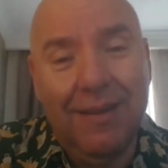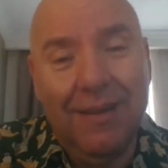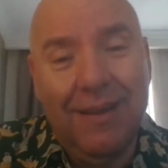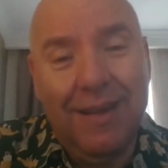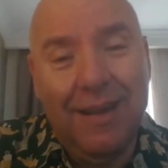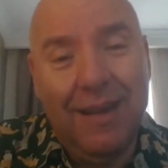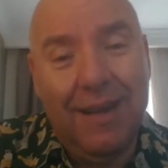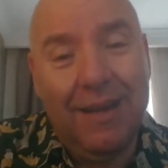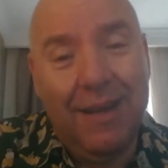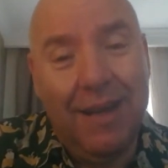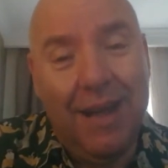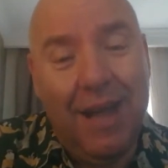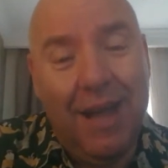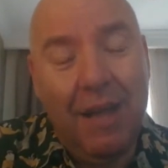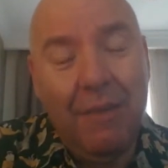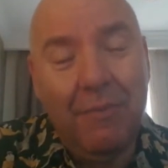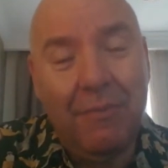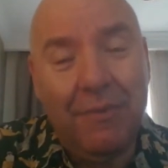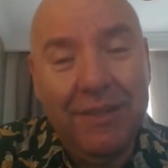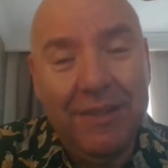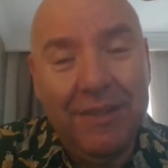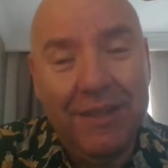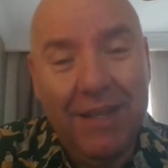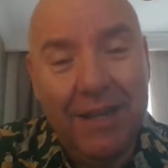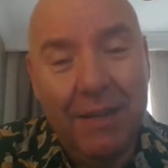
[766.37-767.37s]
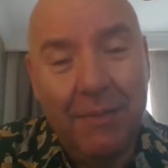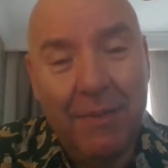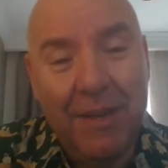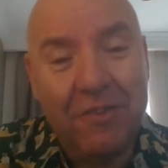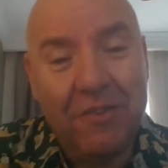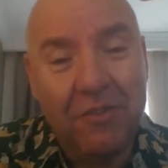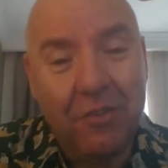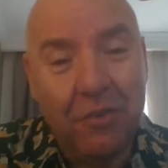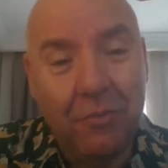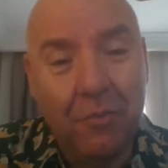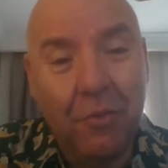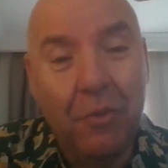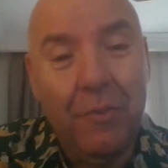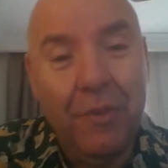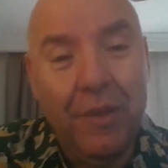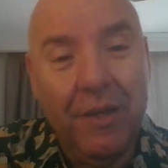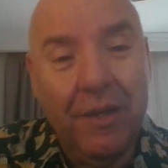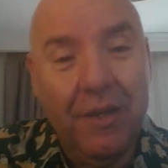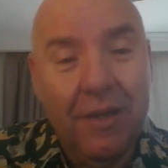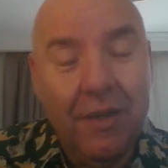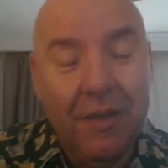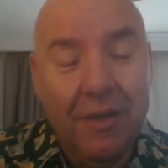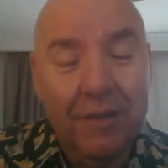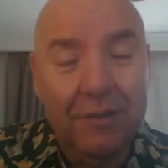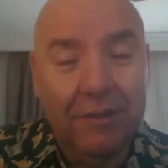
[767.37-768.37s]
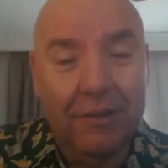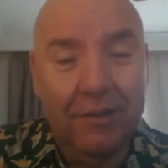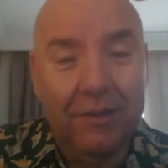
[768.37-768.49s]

and hybrid animation movie